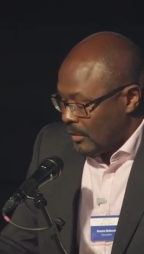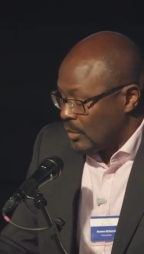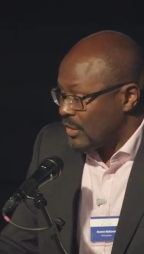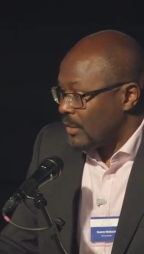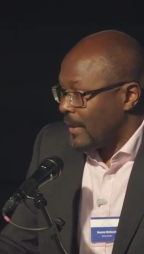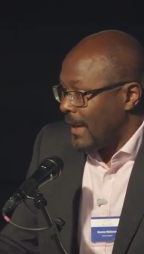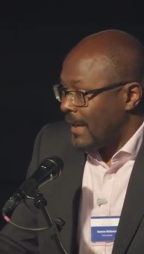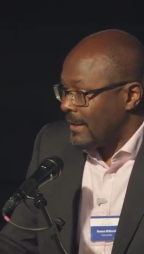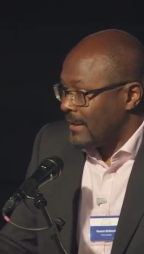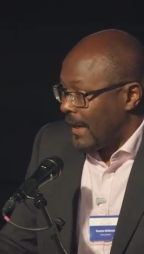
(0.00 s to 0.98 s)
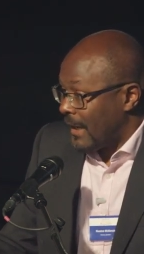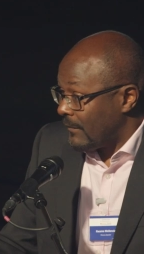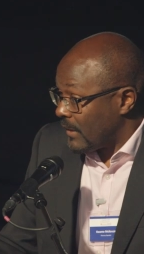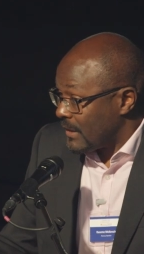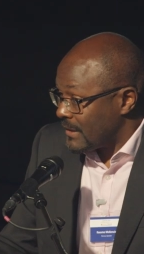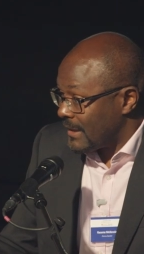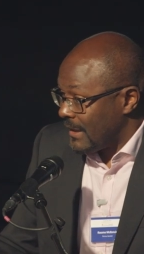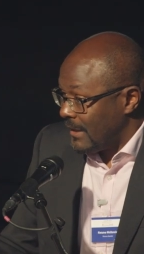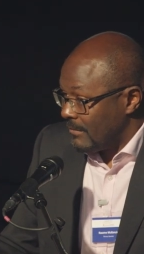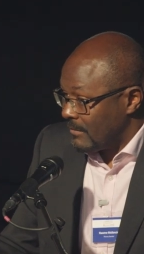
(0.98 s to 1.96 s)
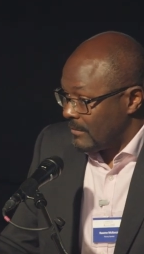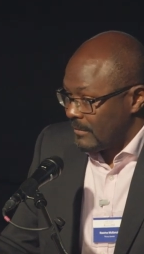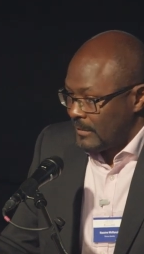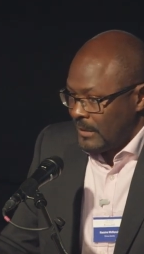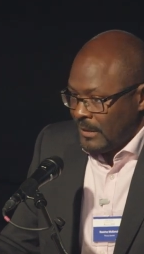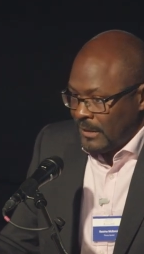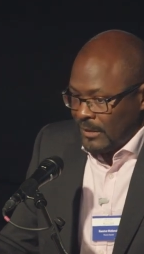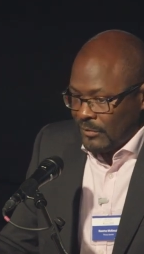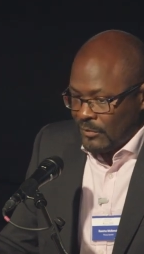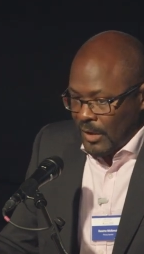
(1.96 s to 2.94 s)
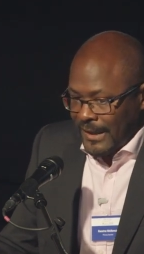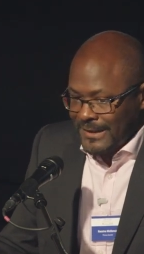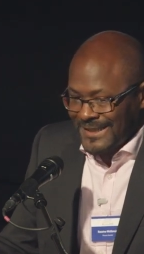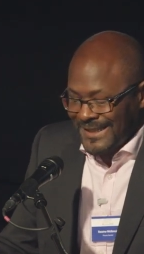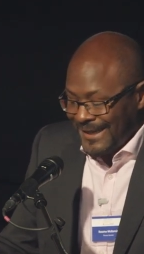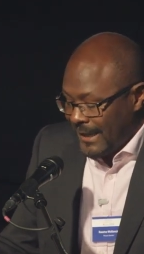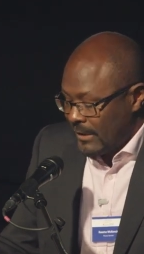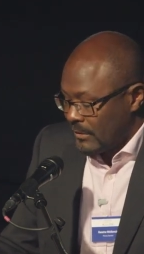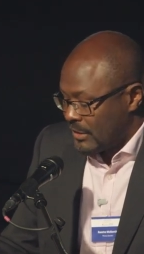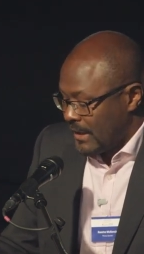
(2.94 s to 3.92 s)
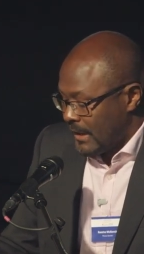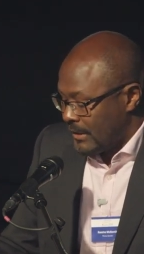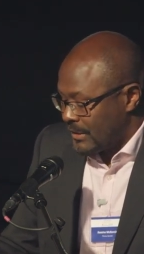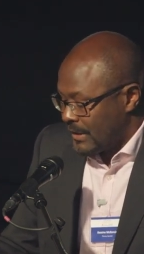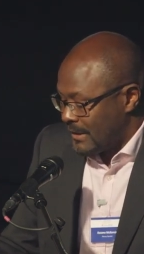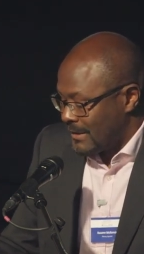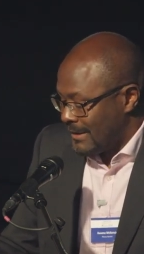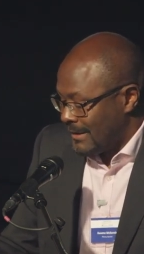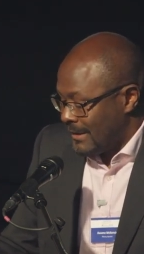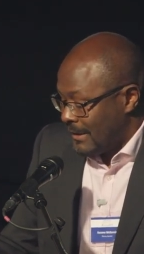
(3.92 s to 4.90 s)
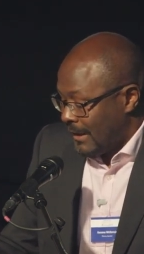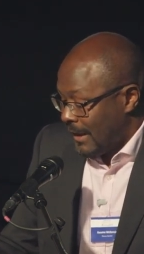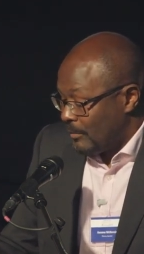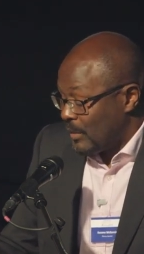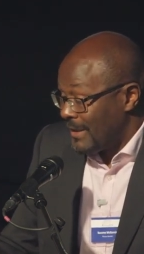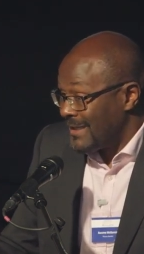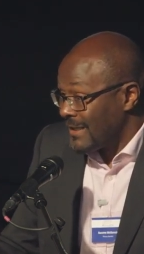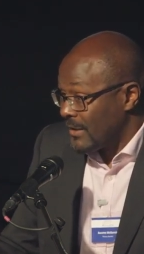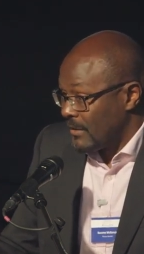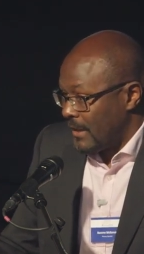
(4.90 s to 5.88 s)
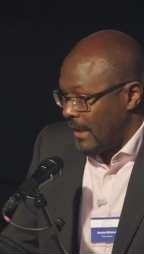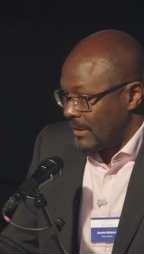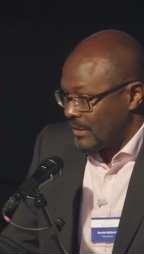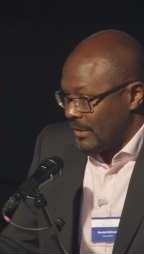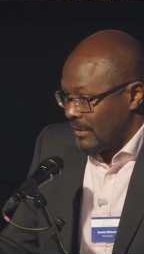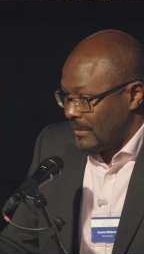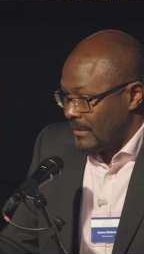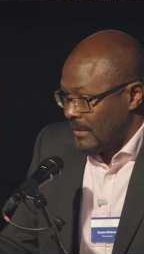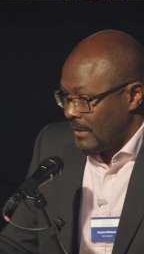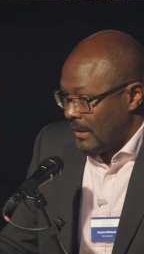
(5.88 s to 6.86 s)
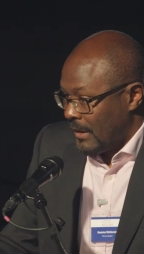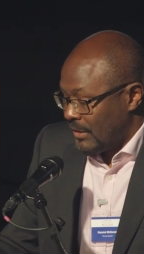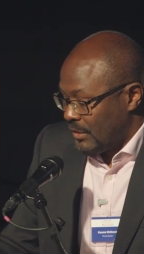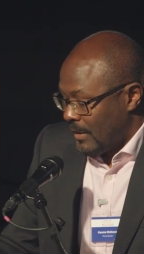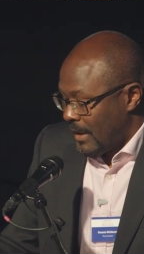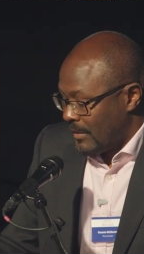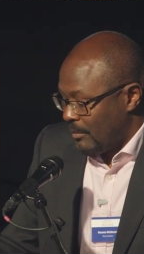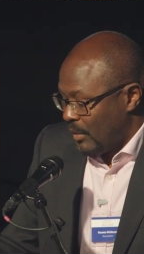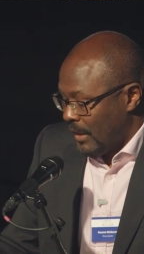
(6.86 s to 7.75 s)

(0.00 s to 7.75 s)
Or do we add advocacy, rights and legal challenges, and political action to our